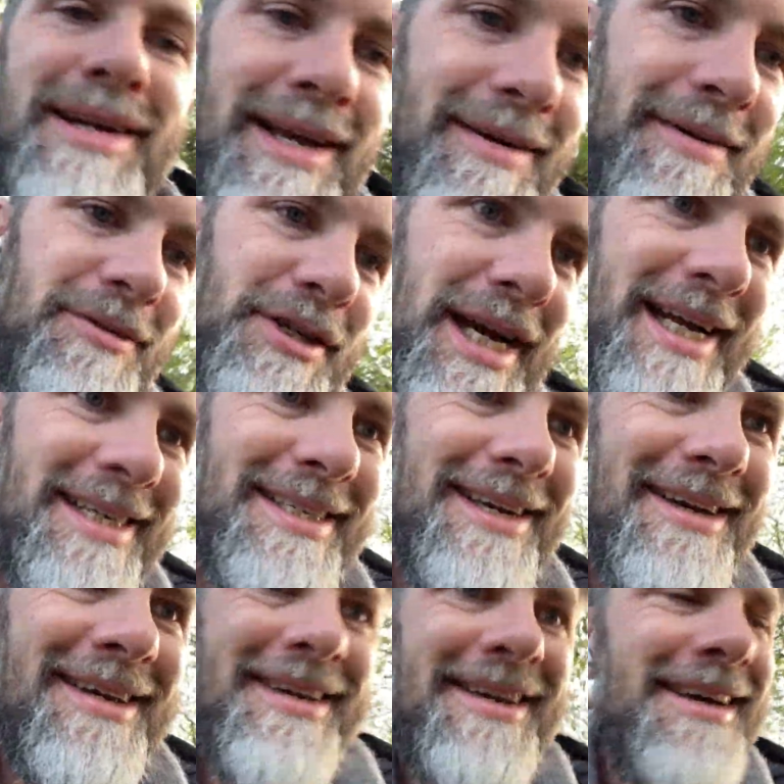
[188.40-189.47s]
here, I've checked, so
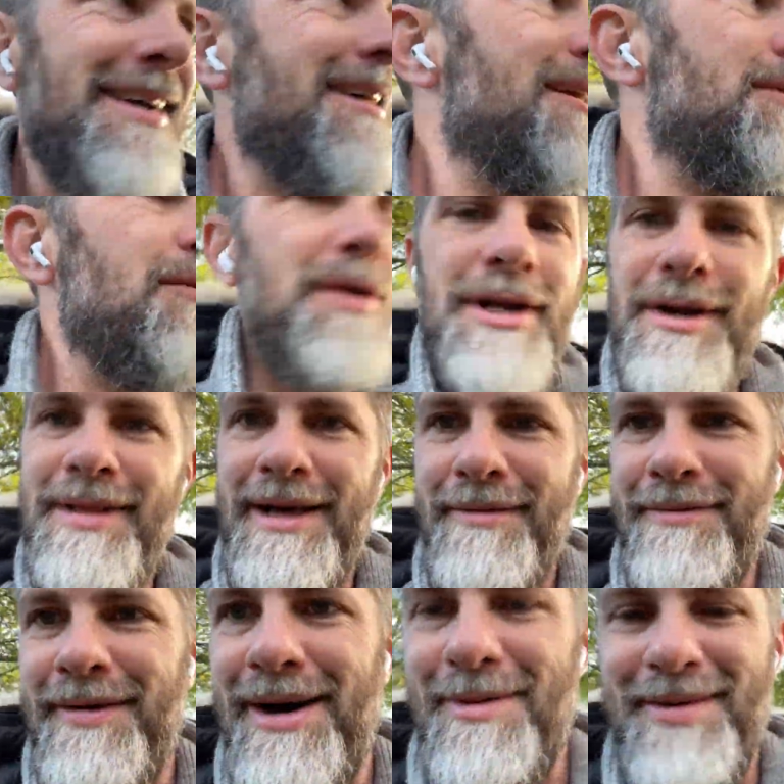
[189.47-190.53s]
we know that a
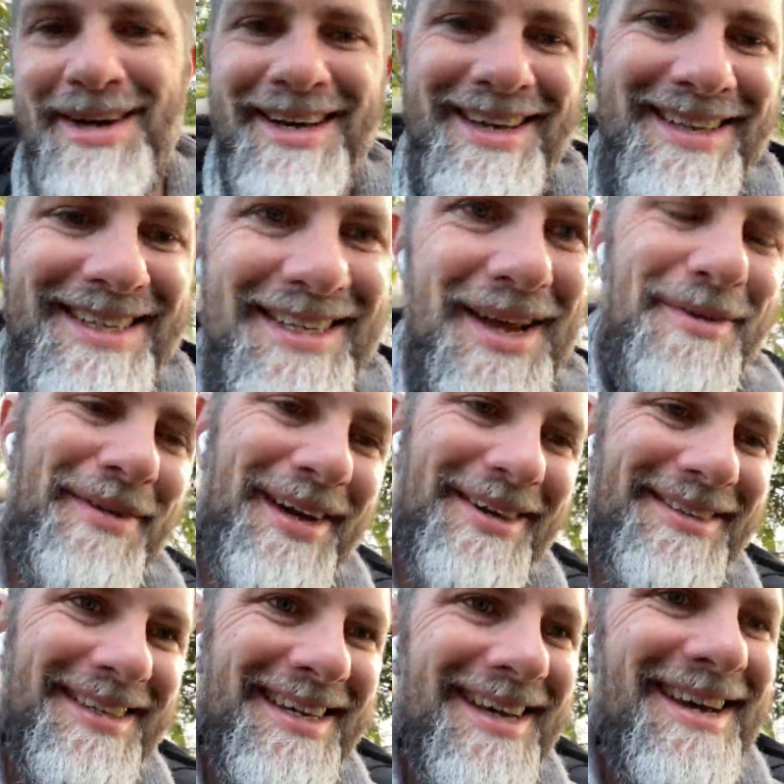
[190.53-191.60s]
farmer, and there's no
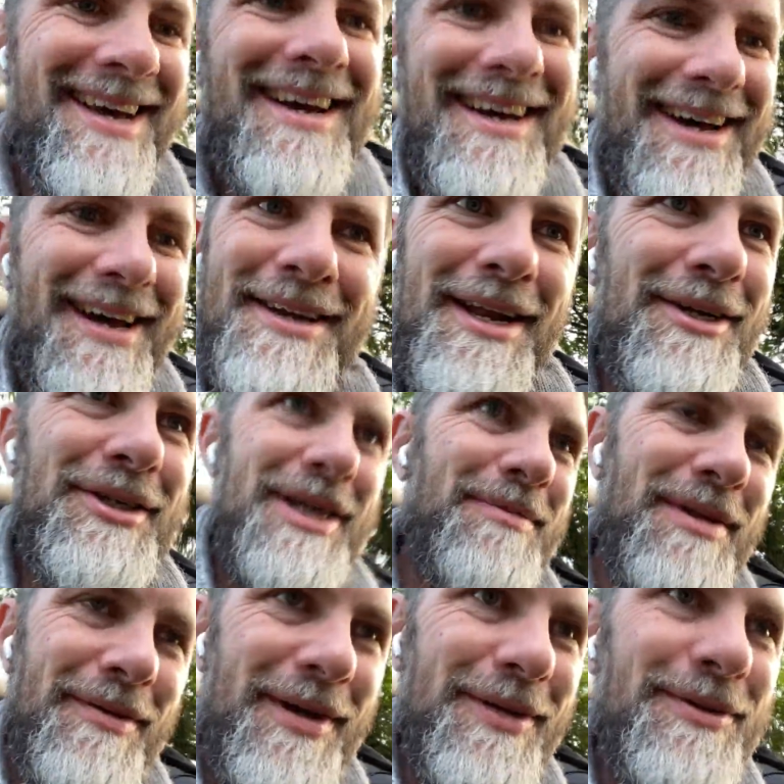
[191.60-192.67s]
fields, no sheep
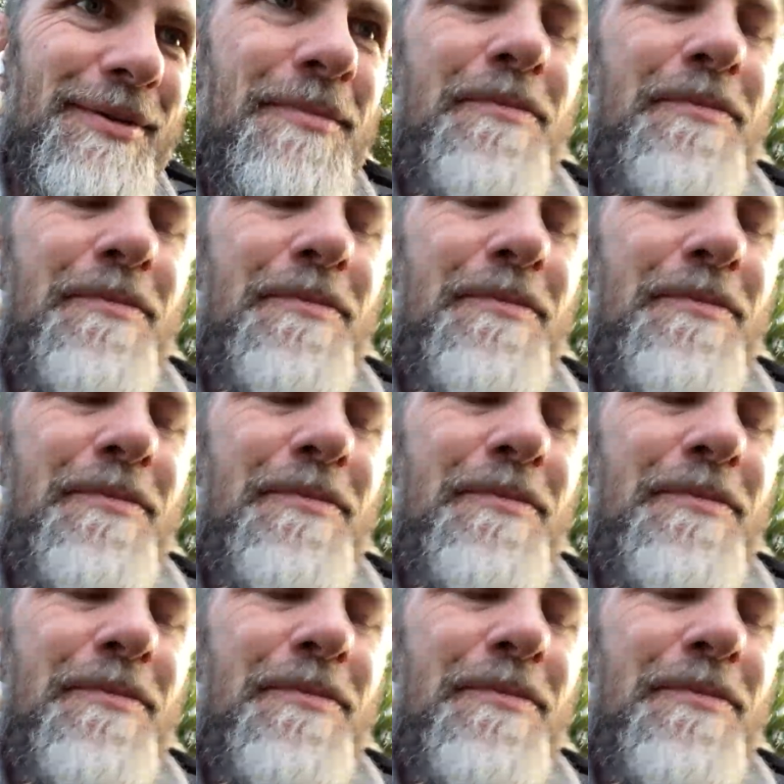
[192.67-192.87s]
in the fields.